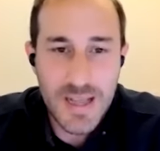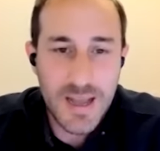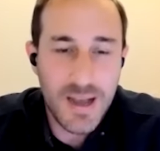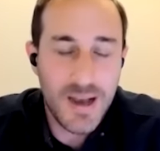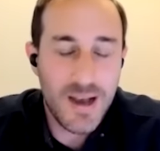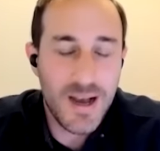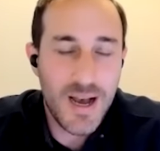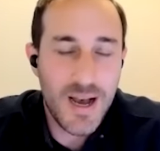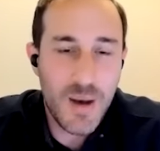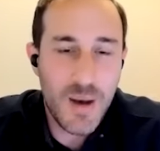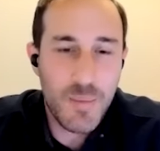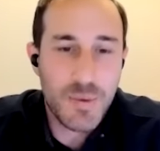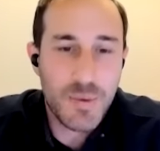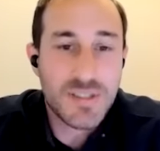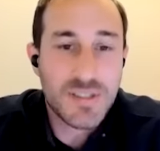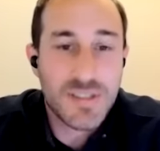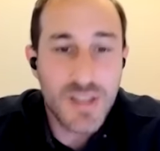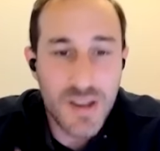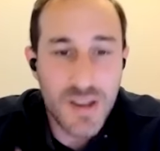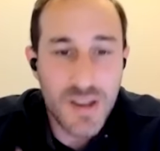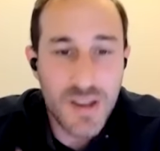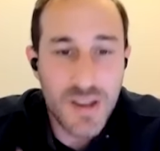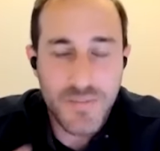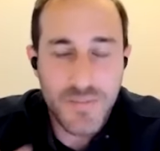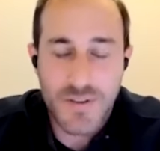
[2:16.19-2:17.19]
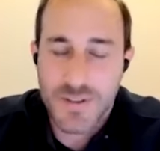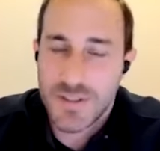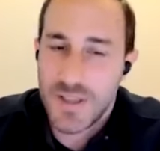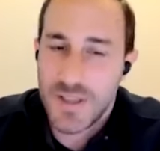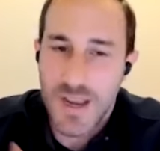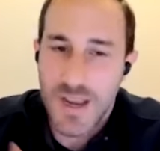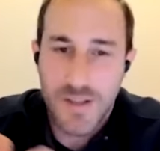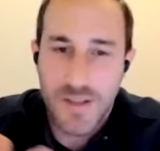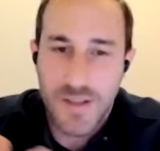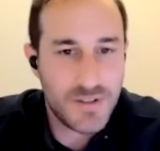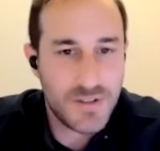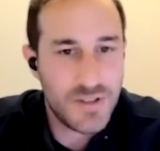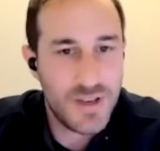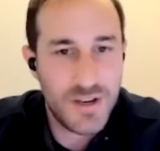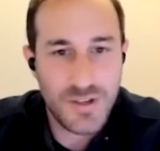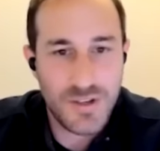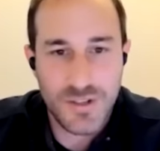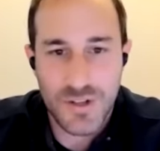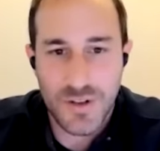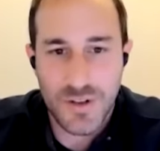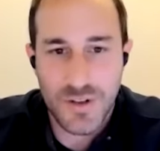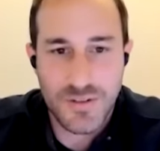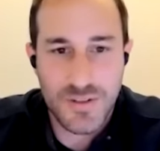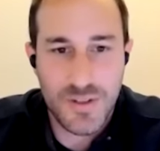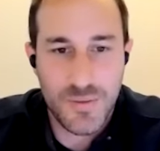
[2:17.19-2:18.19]
Uh, but study after study after study
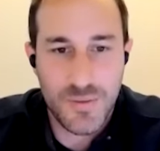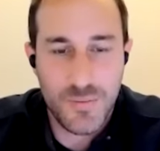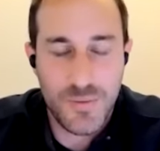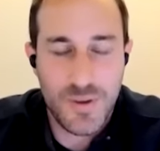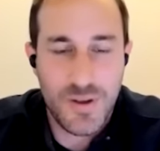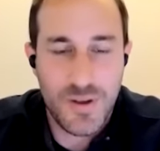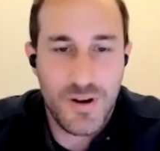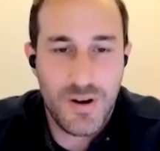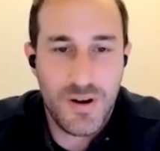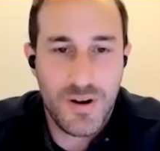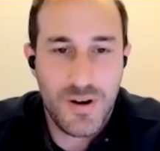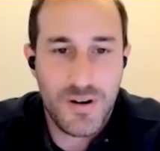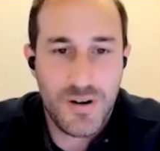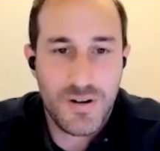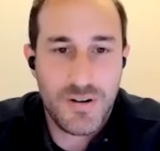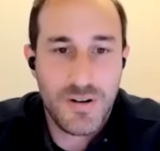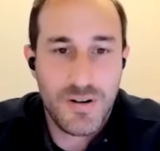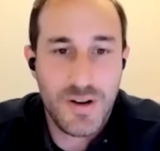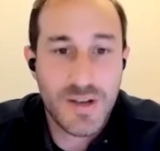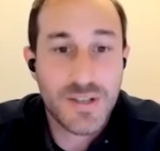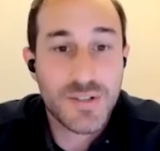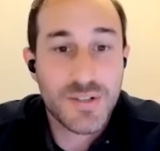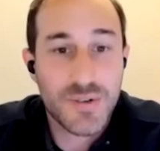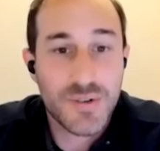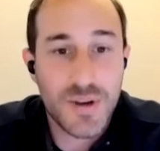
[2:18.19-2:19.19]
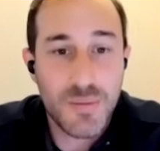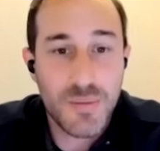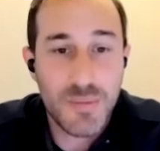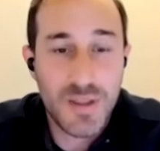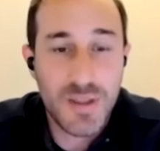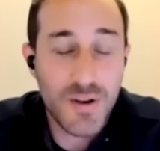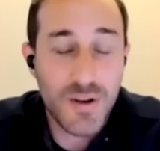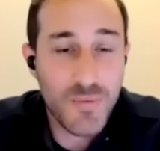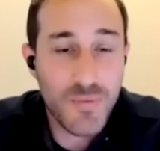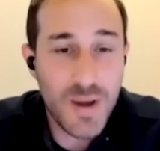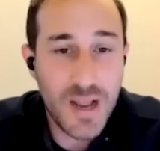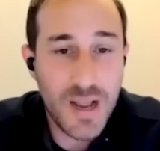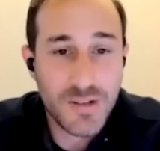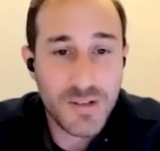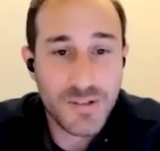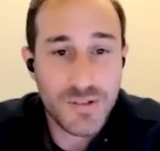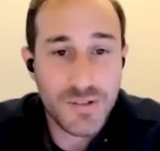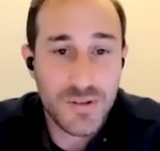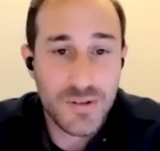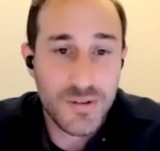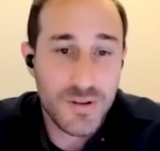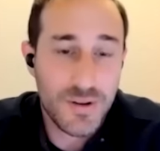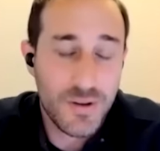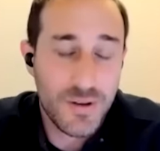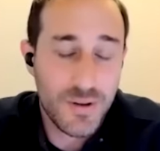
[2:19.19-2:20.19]
shows that we are extremely
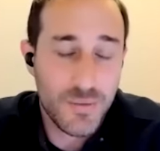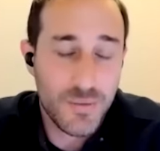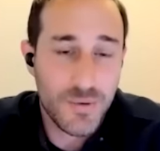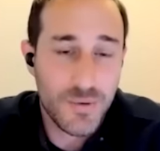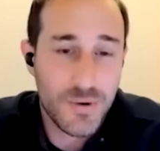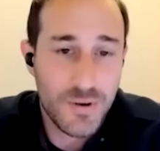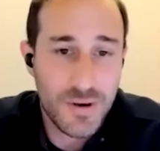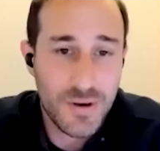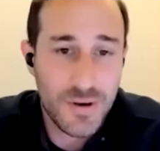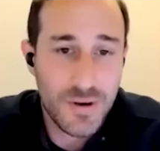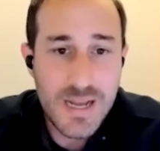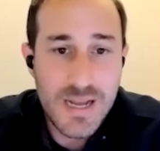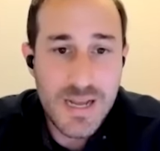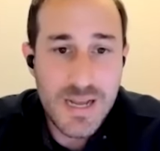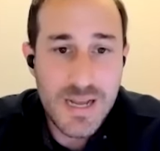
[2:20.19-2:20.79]
irrational and that we're,